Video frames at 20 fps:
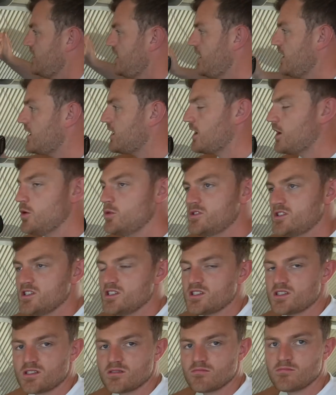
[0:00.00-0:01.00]
it
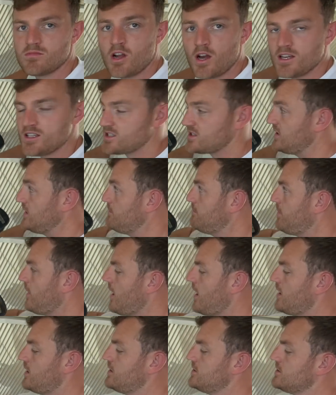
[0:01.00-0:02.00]
closes nicely,
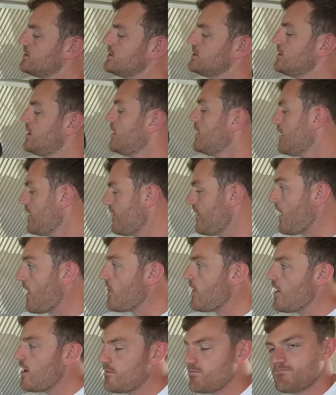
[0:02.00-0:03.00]
but the
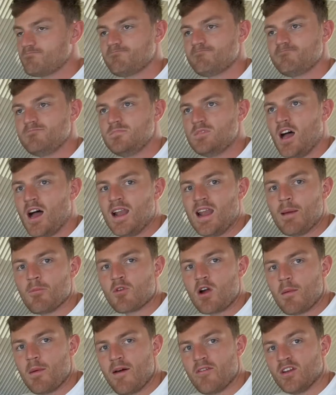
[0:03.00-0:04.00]
other dilemma
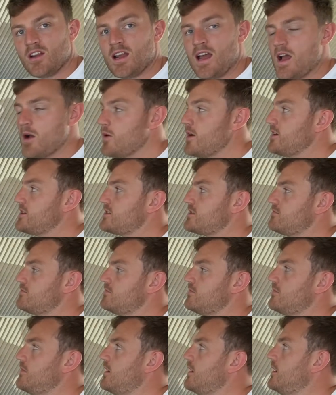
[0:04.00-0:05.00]
I'm having now is
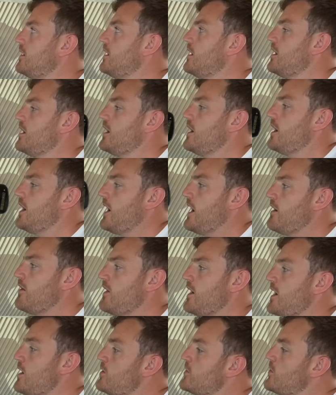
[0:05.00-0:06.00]
how the
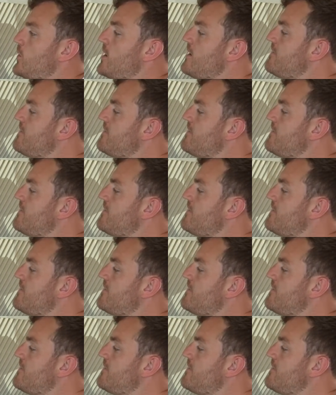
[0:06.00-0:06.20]
hell do I